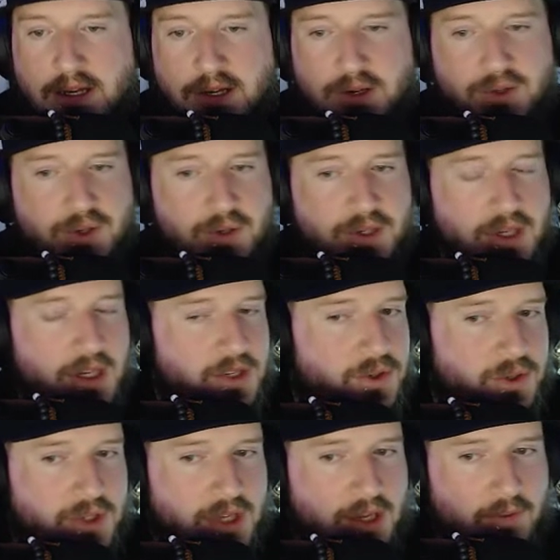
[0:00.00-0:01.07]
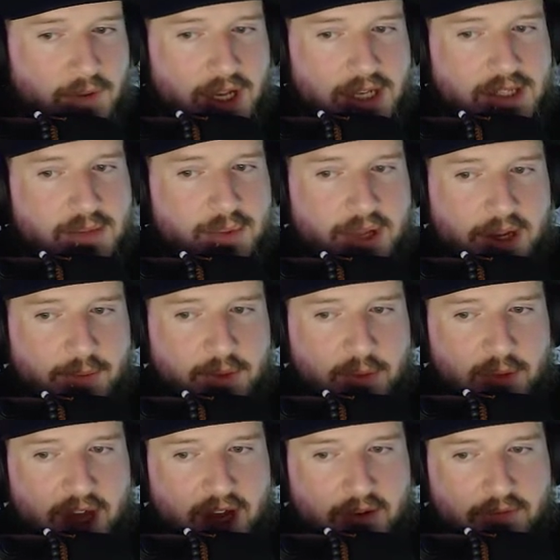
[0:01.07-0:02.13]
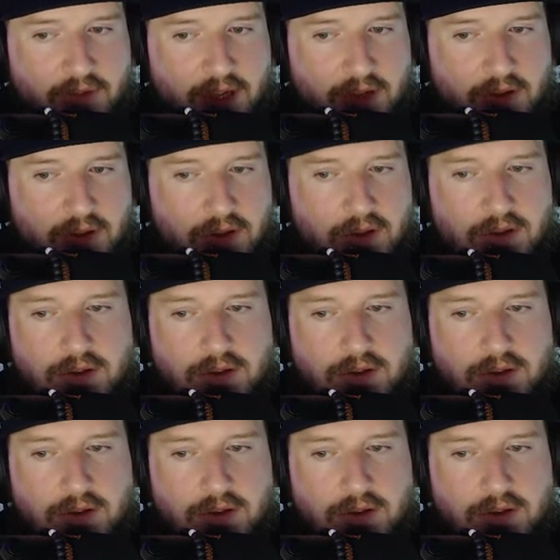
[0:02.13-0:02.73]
So it's an interesting way to split up the battlefield.